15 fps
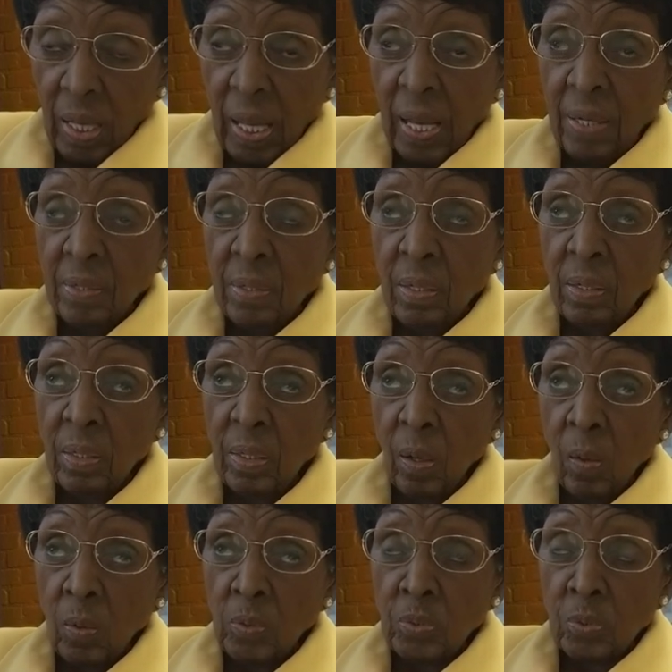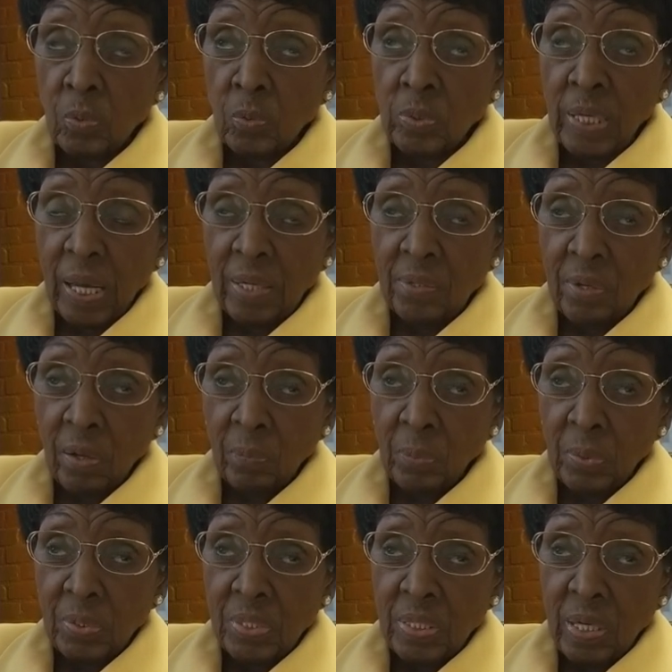And all schools had
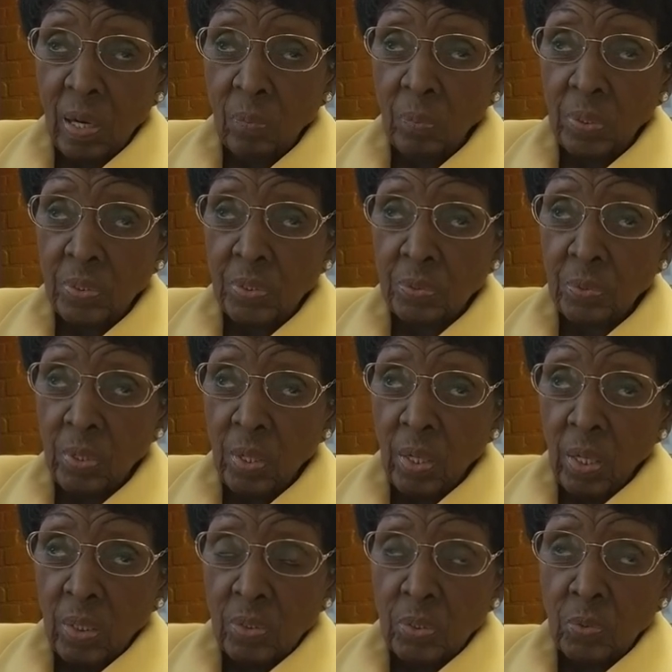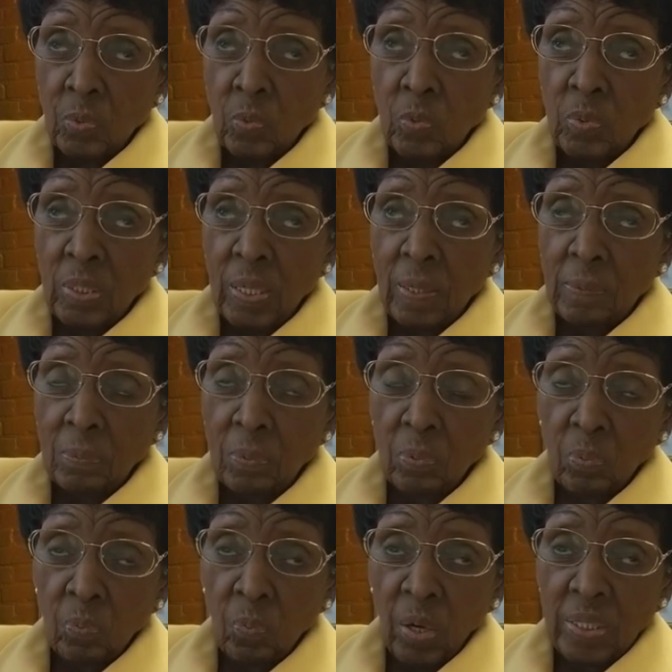numbers, and I went to school
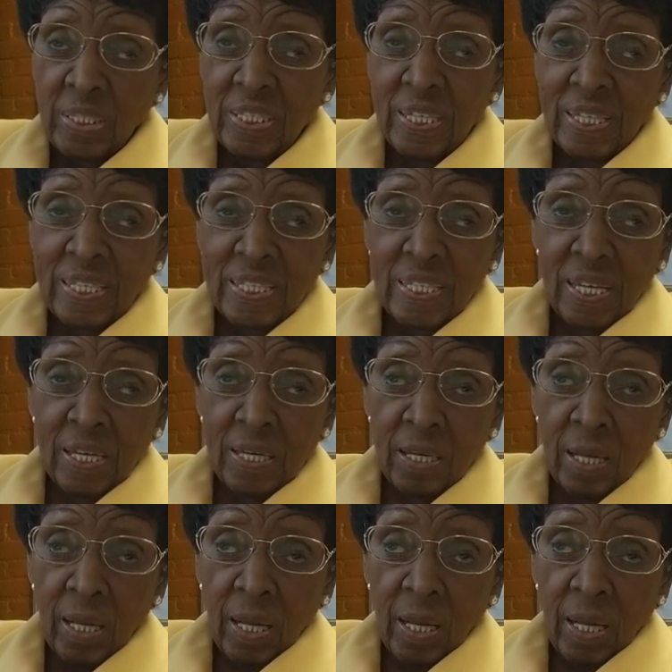160.